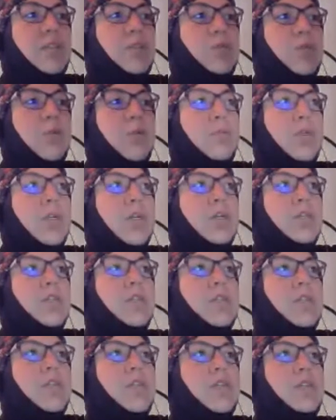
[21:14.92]
it will be
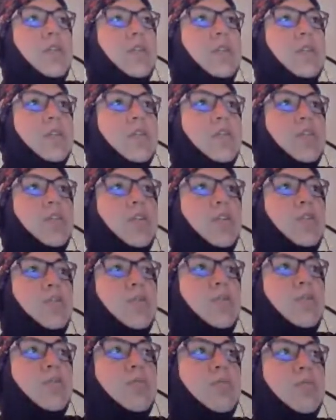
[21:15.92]
added here. So
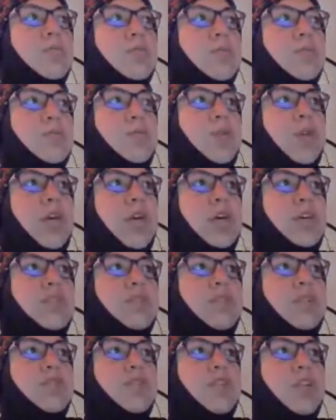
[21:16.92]
we have
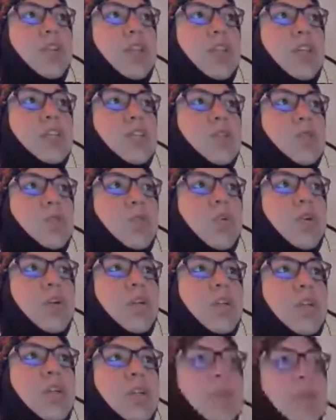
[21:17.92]
everything is
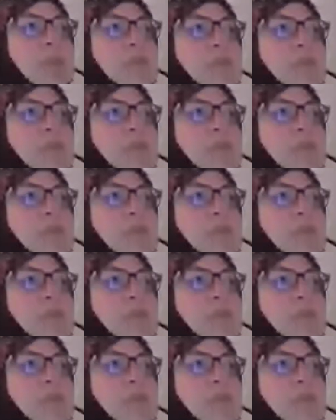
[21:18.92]
working.